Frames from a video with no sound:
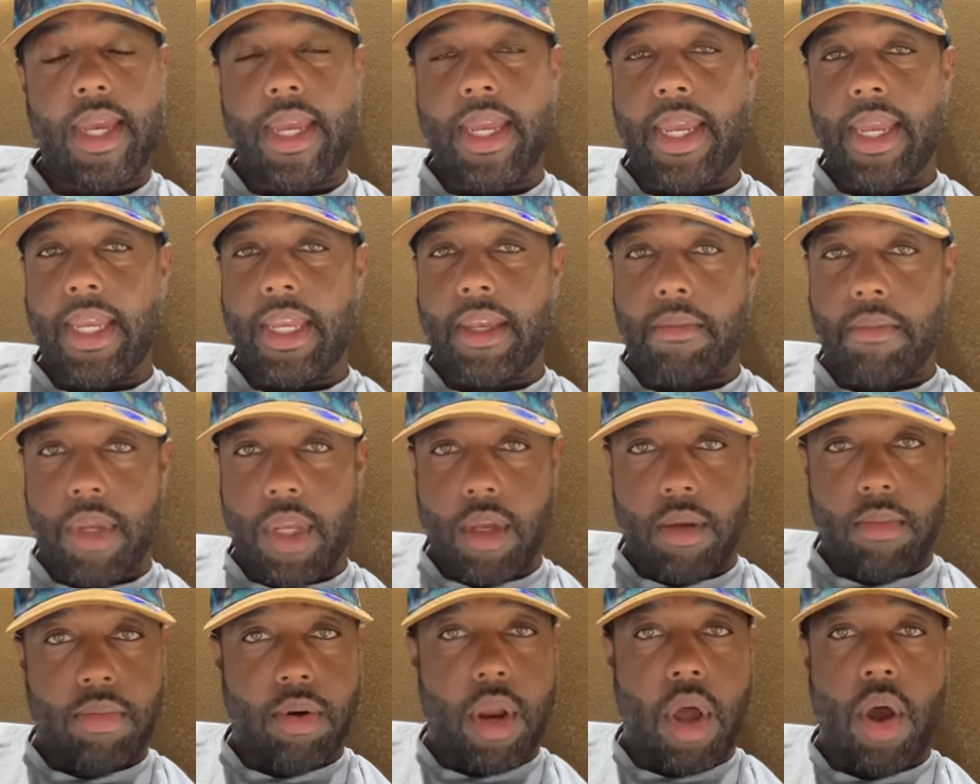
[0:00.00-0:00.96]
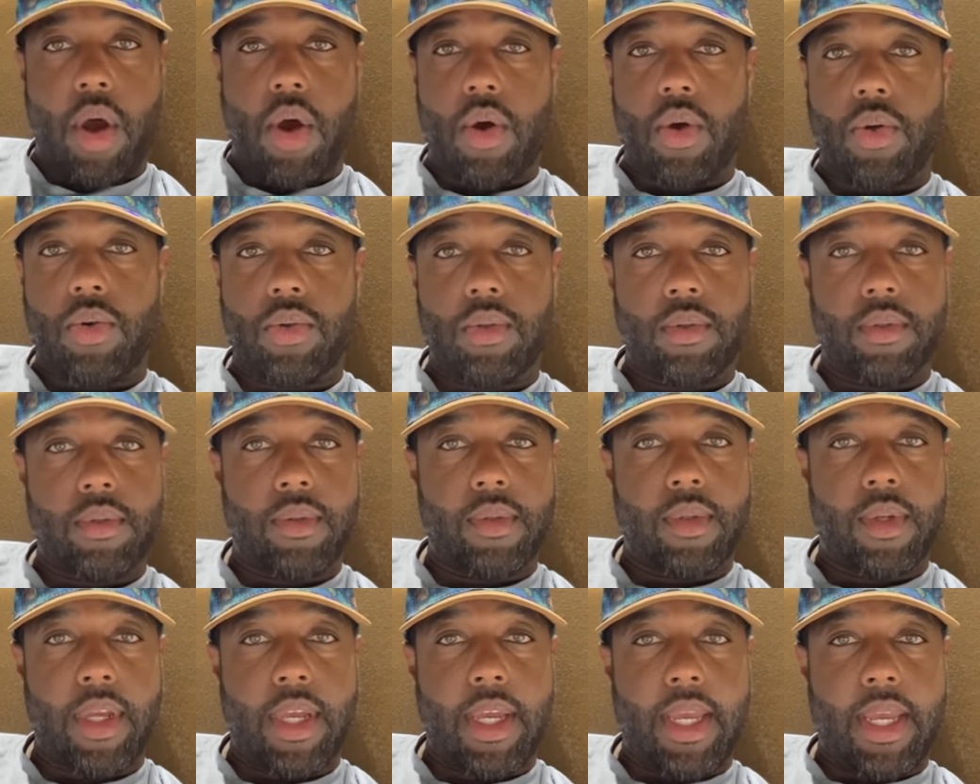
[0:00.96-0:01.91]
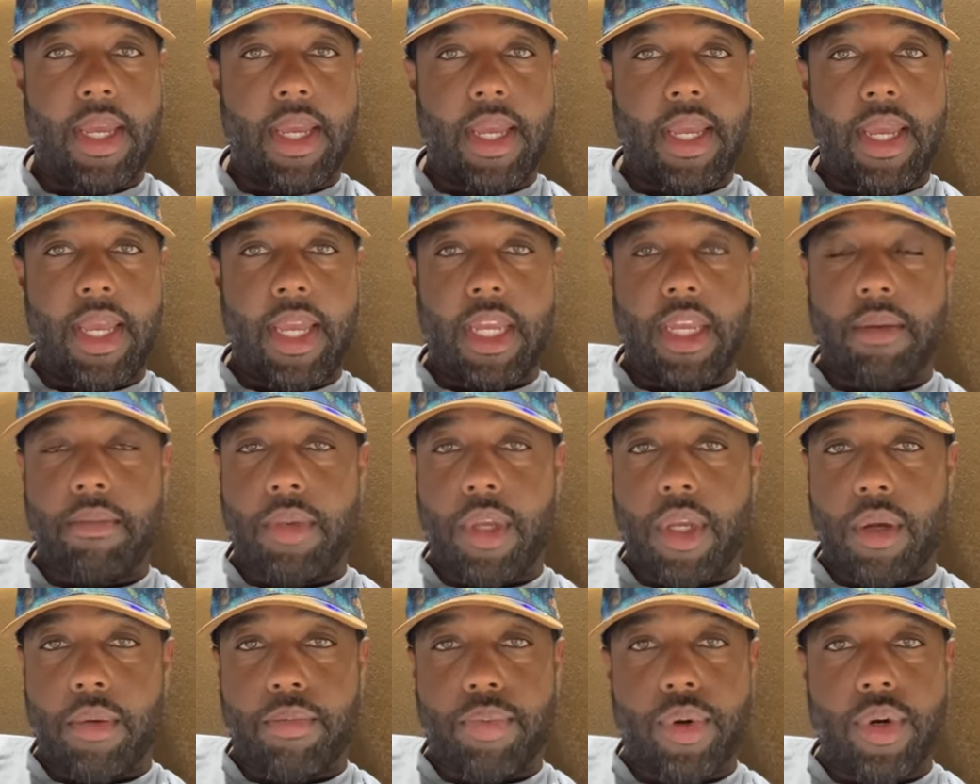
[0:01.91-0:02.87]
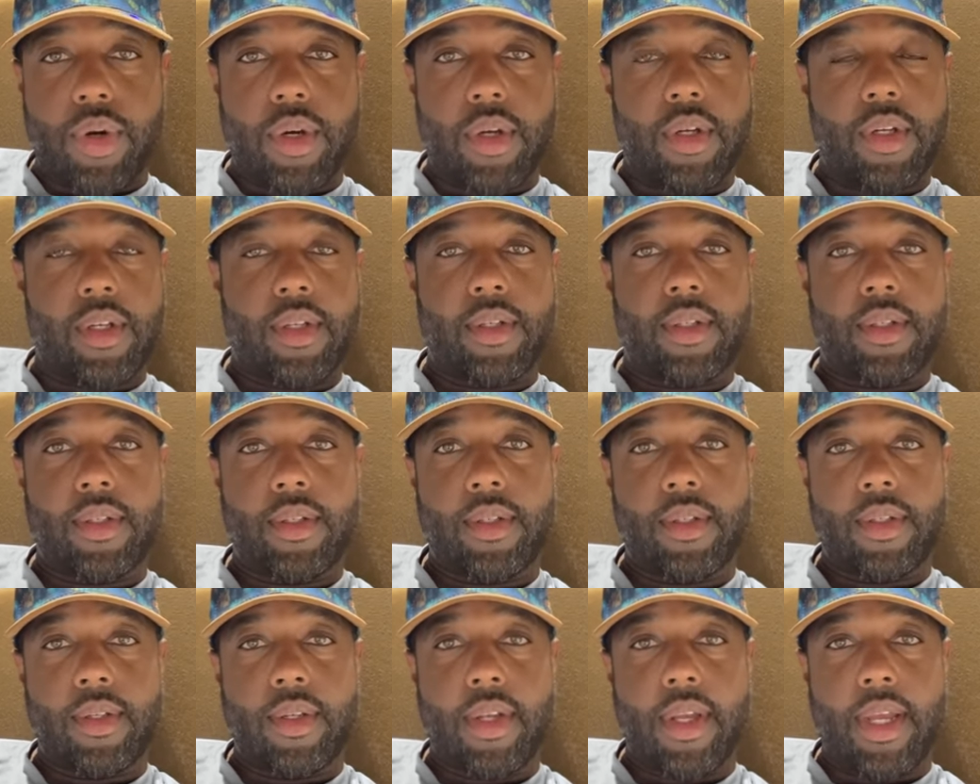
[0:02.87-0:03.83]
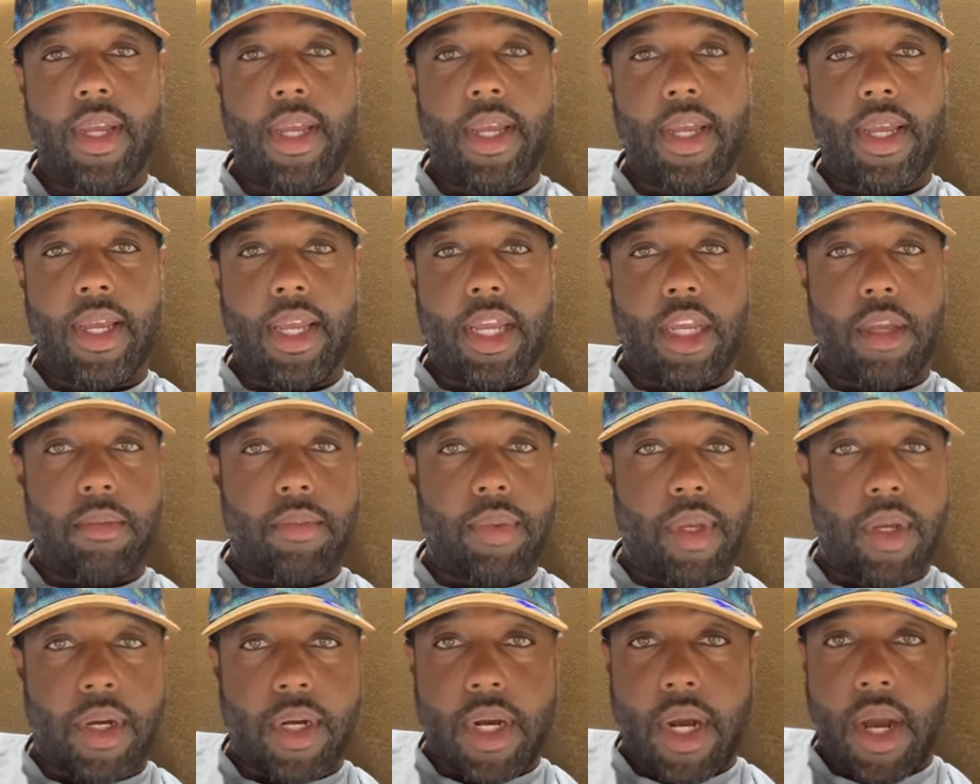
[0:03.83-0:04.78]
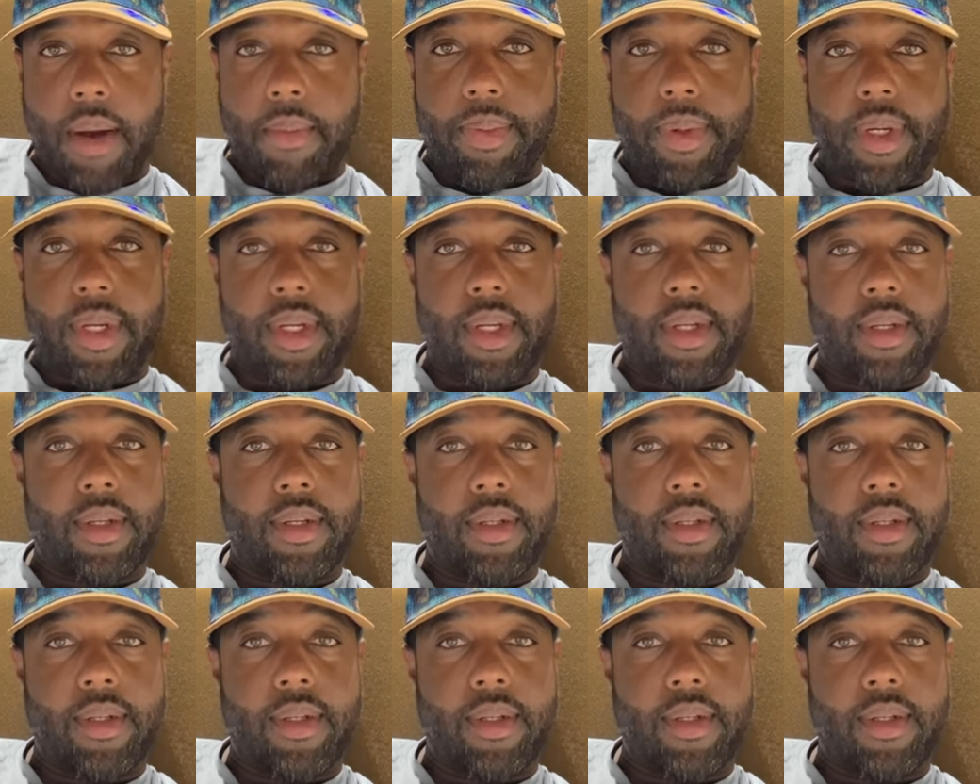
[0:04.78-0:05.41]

It can be a blog, it can be a book, it can be a company,